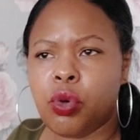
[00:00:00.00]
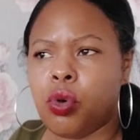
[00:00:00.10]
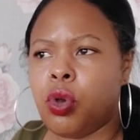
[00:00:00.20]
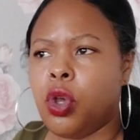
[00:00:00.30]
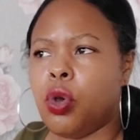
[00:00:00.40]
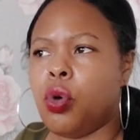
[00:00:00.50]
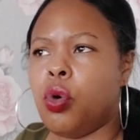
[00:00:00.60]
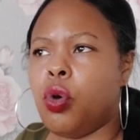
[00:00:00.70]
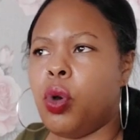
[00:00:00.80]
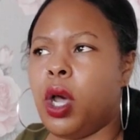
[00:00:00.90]
or
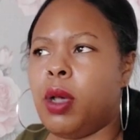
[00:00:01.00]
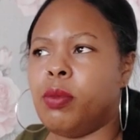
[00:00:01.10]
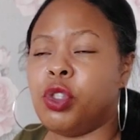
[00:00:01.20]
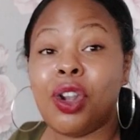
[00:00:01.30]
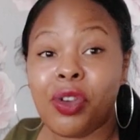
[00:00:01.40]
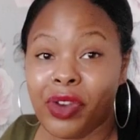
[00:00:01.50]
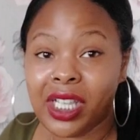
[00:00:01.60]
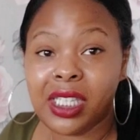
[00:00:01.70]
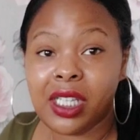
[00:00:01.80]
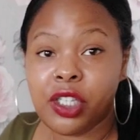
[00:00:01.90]

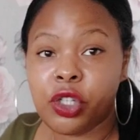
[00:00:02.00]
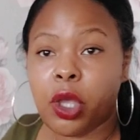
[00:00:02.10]
tolerated.